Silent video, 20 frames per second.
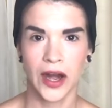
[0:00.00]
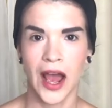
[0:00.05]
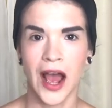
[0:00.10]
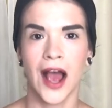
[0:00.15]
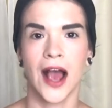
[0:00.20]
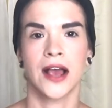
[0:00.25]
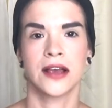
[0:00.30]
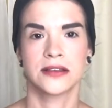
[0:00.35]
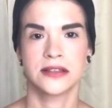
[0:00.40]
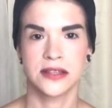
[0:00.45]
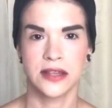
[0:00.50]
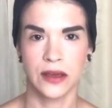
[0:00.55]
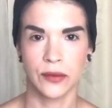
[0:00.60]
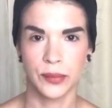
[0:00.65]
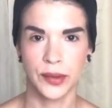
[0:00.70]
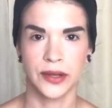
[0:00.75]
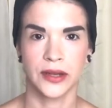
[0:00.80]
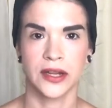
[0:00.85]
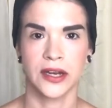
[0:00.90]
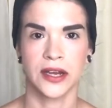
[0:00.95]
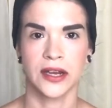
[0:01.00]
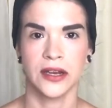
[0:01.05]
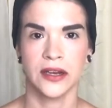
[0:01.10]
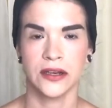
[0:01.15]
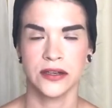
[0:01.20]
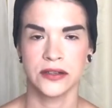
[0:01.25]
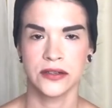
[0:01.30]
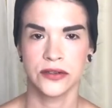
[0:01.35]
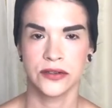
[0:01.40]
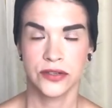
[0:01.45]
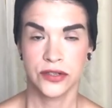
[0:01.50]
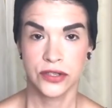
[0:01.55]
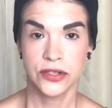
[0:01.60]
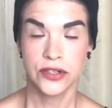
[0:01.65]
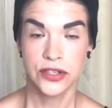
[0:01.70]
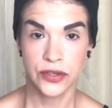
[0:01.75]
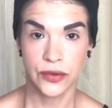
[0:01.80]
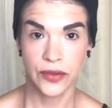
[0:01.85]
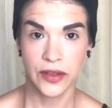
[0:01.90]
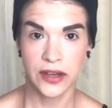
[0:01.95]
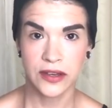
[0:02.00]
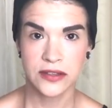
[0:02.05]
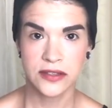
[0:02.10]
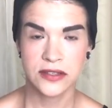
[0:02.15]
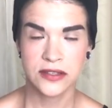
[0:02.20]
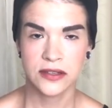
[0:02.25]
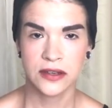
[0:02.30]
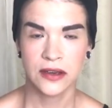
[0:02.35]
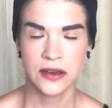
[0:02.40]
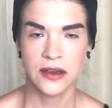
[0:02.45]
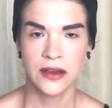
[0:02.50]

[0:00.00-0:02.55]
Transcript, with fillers: has the ability to do this.